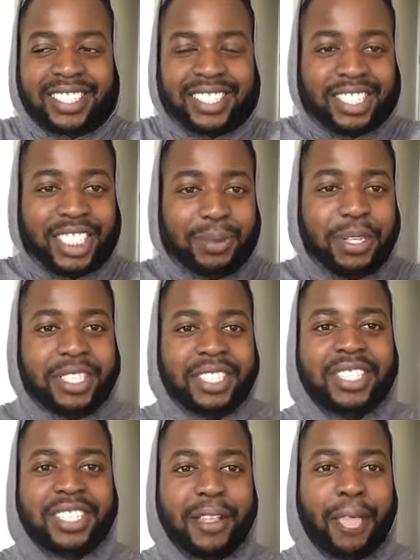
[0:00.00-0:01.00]

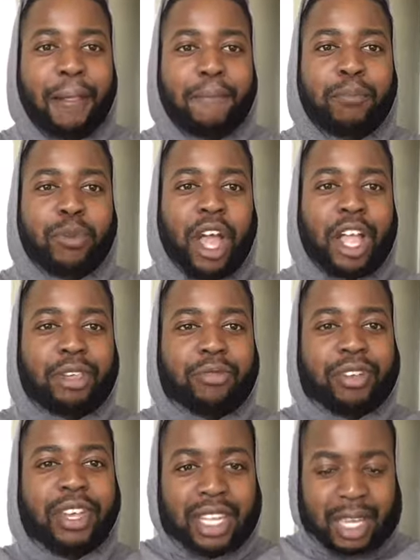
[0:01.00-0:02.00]
situations and you're
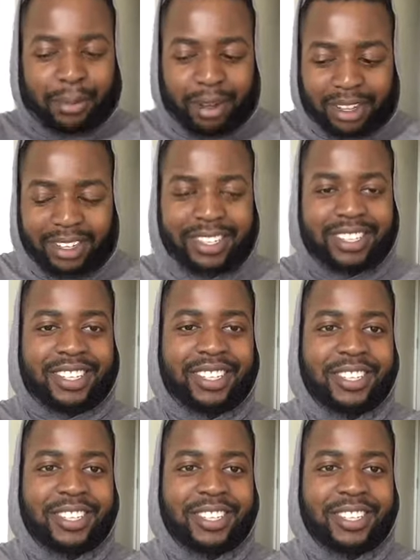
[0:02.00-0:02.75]
forgetting about